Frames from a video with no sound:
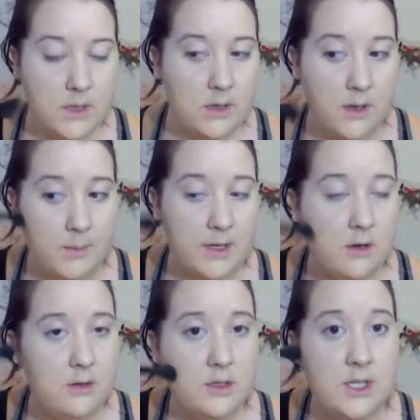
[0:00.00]
gonna
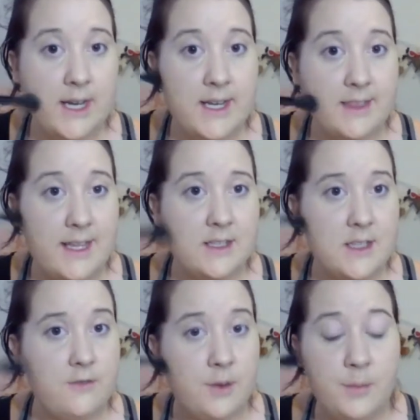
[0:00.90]
go and try and get that
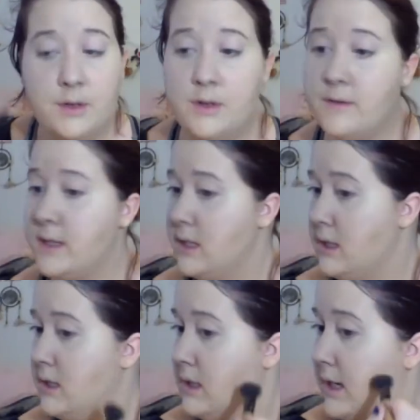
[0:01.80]
stuff removed,
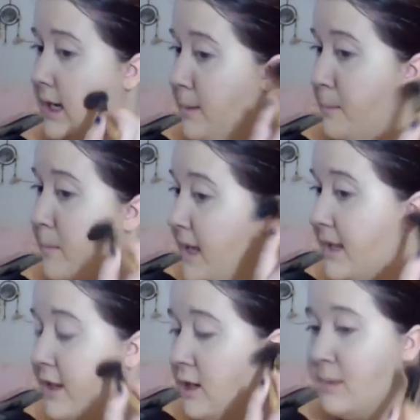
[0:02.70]
and it may
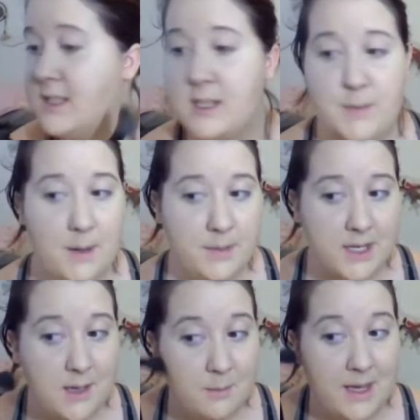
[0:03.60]
clear up my sleep
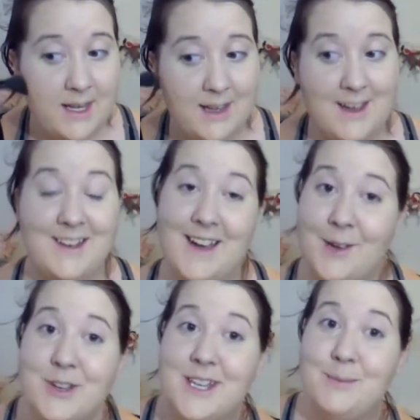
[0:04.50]
apnea. It may not.
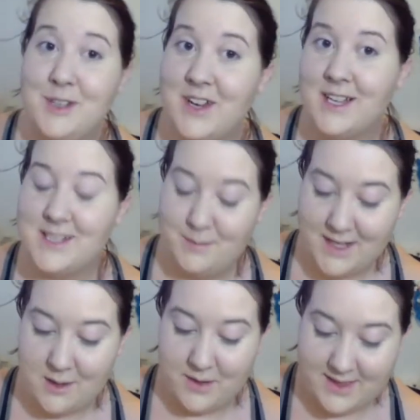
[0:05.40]
I will keep you guys
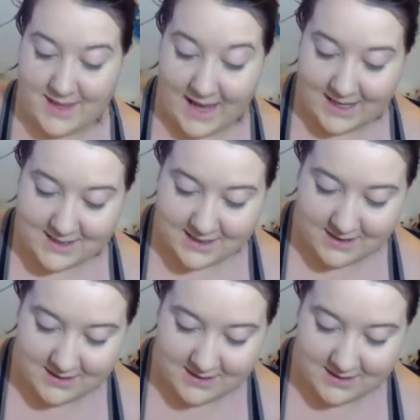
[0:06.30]
updated with that.